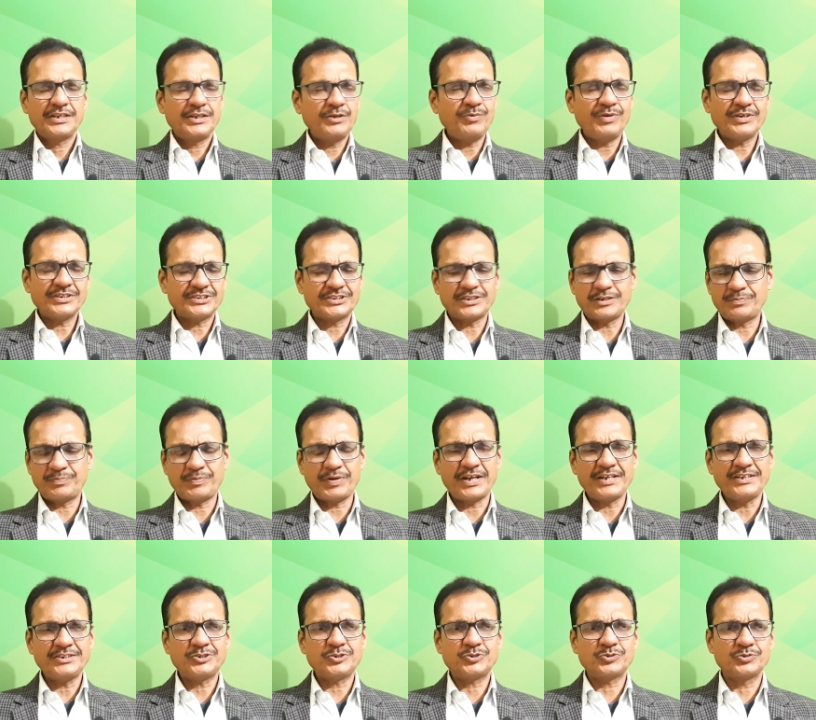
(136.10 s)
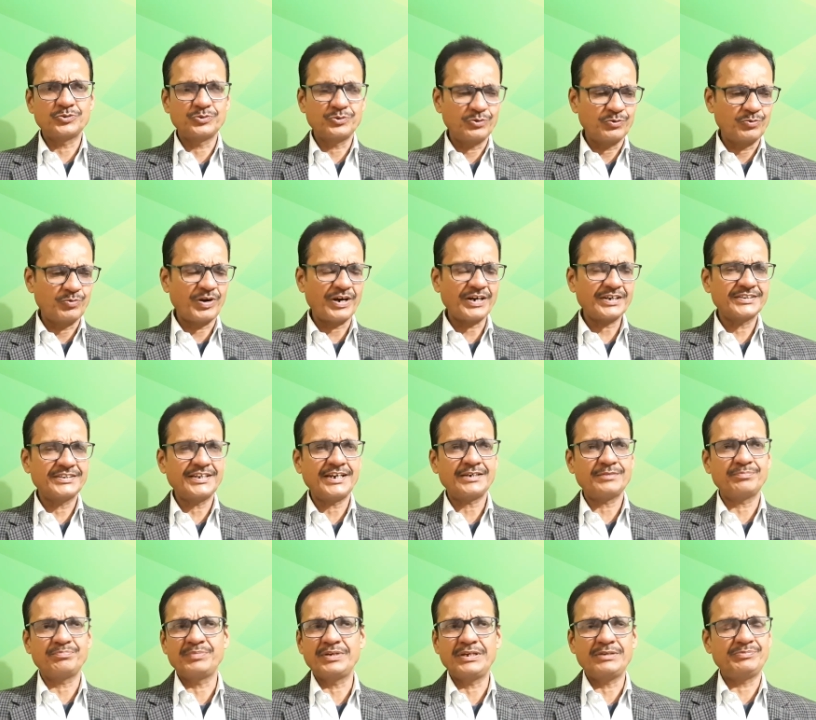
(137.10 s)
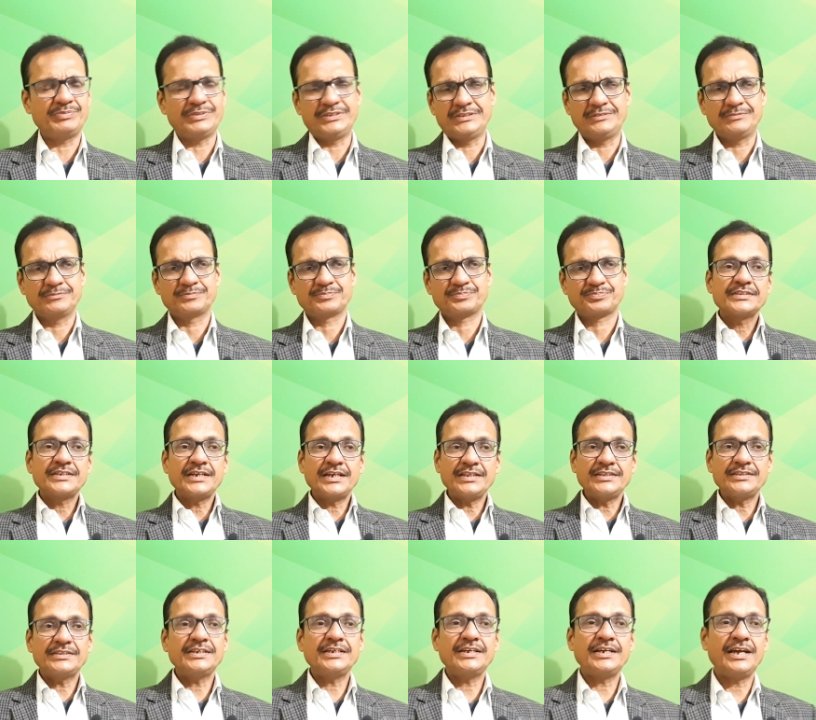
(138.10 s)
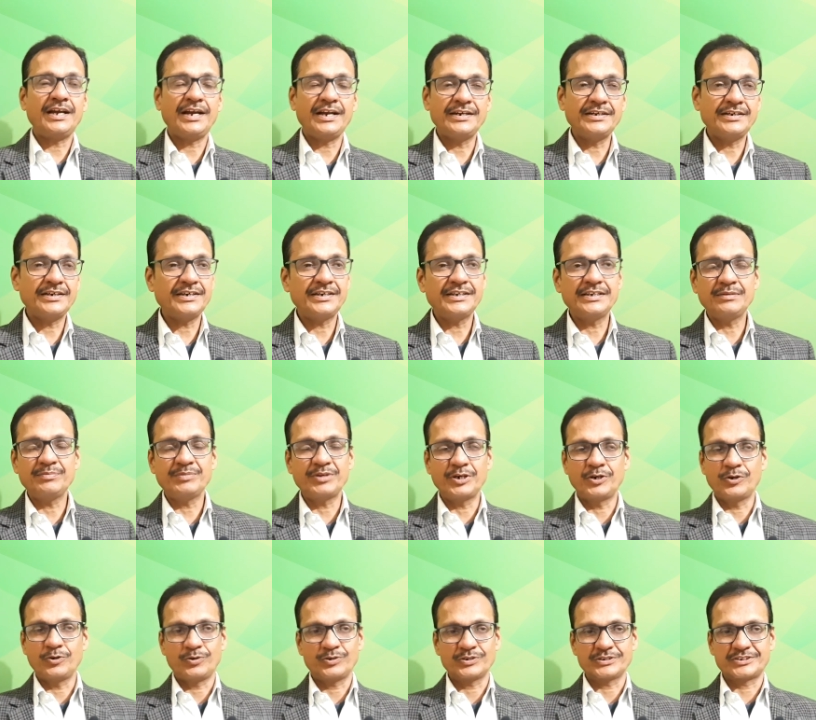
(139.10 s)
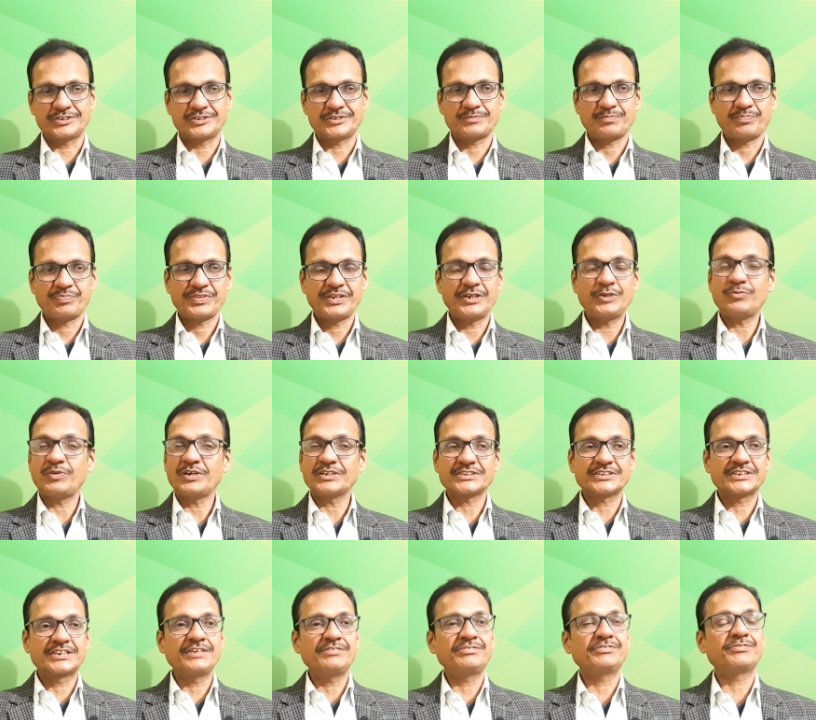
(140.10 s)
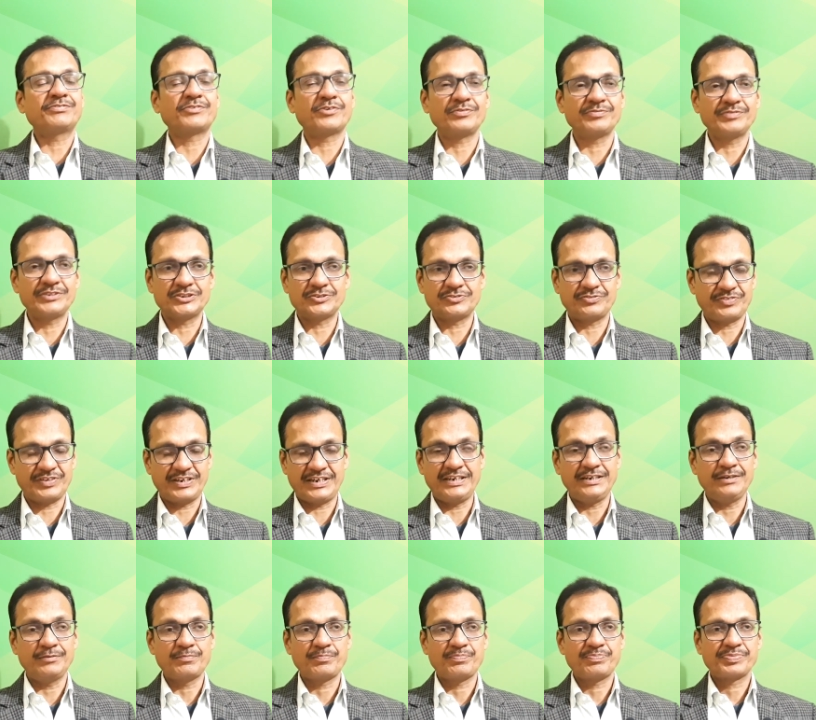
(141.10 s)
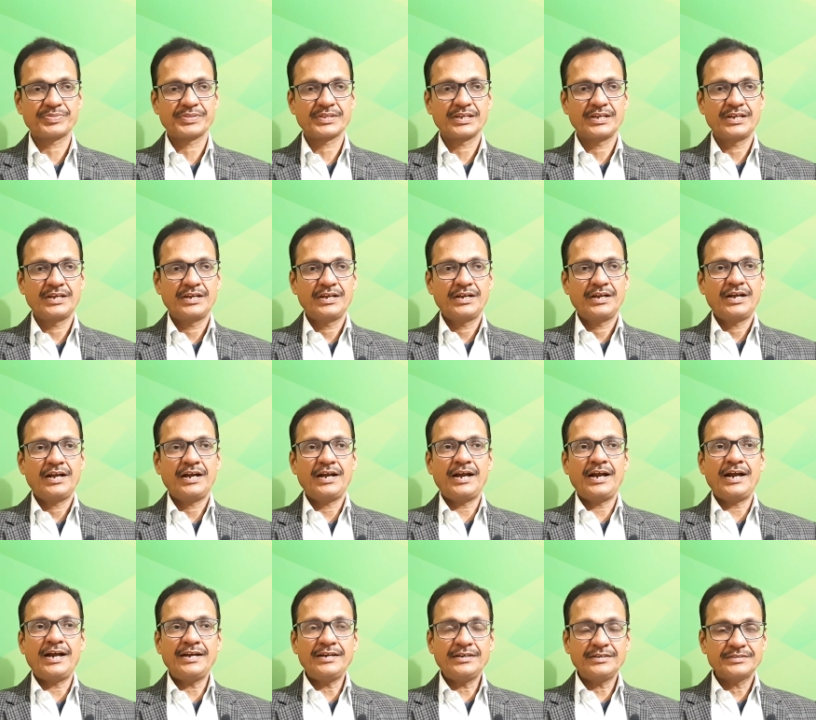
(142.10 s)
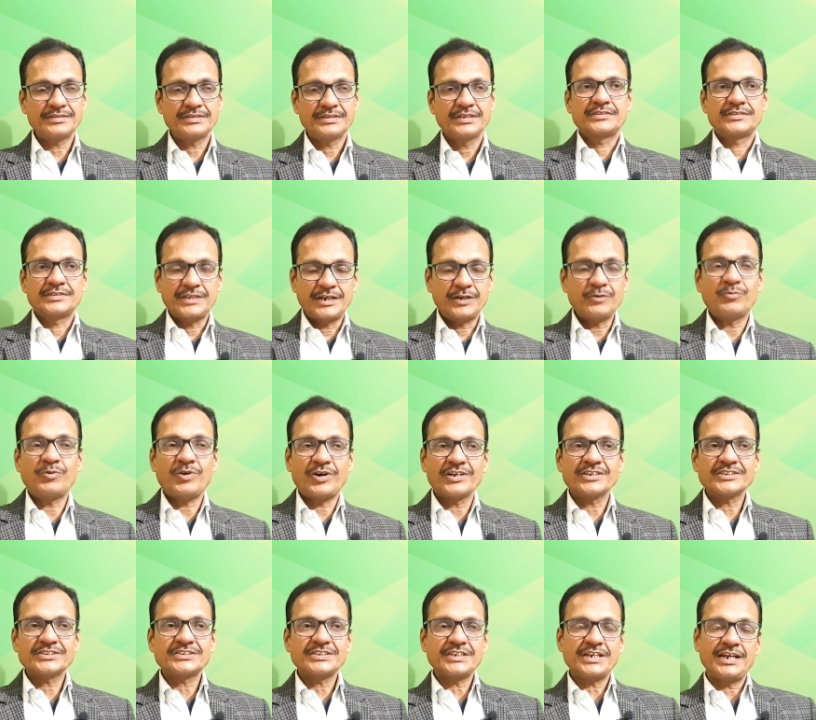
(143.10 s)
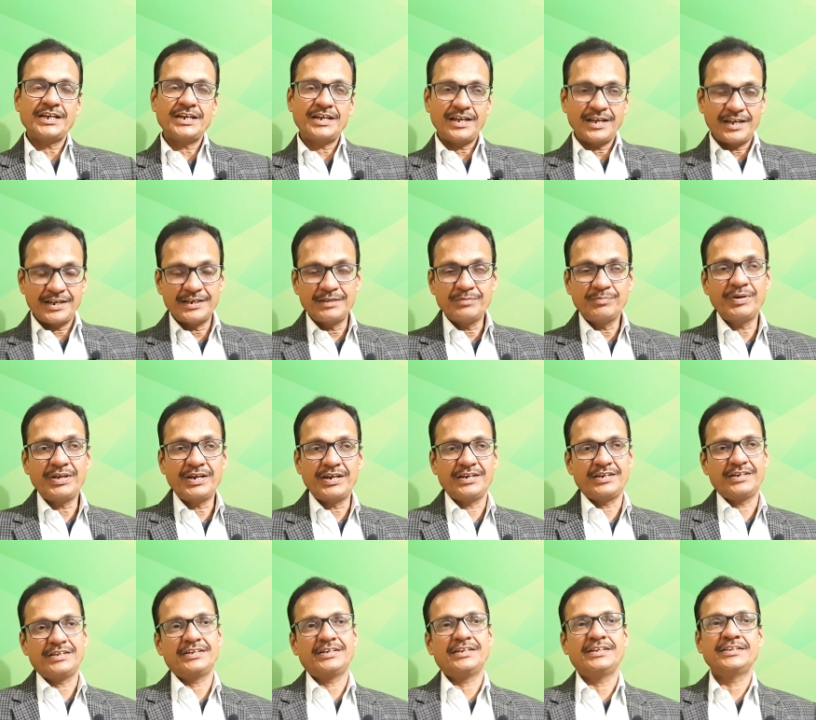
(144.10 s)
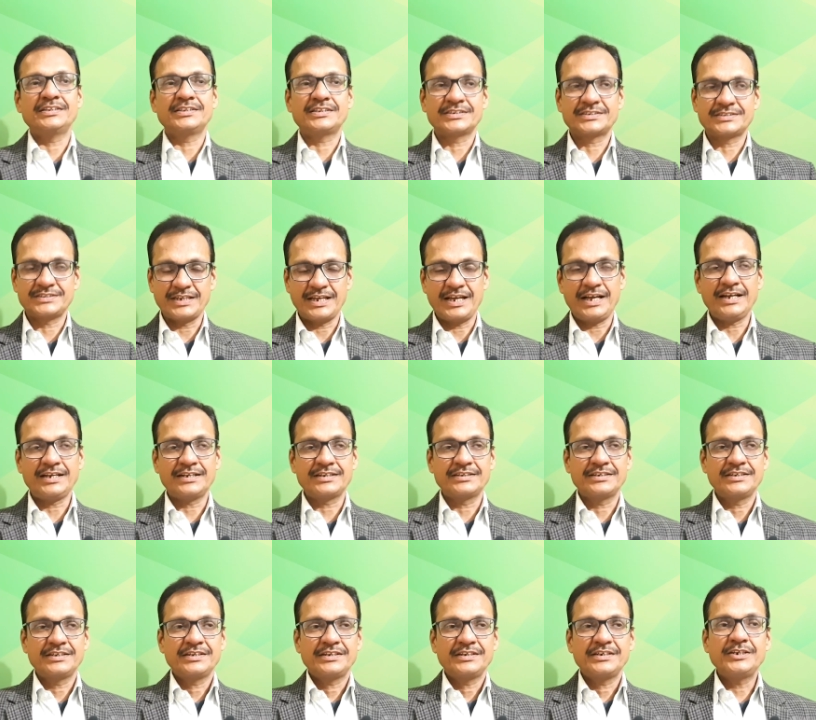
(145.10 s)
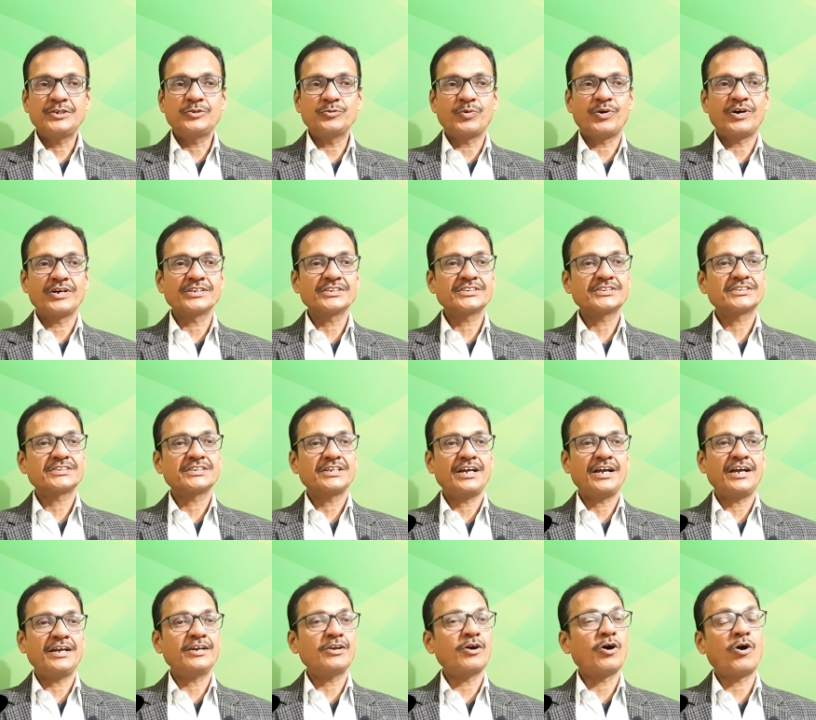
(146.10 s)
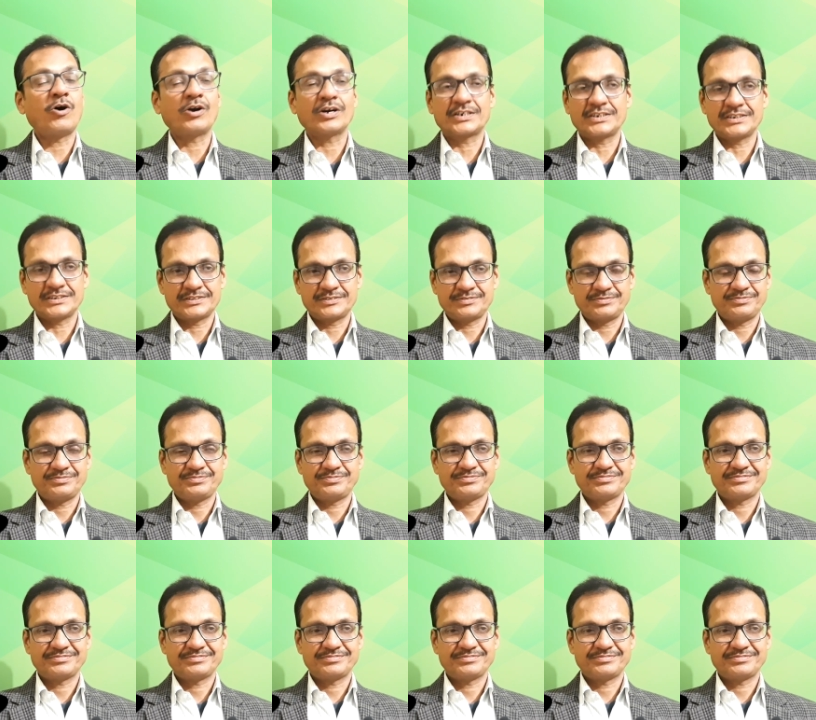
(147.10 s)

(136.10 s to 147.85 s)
He was surprised to know what that may be. Then they handed him a note. It was a gift from his friend. And there was an animal in the sack. It was an otter.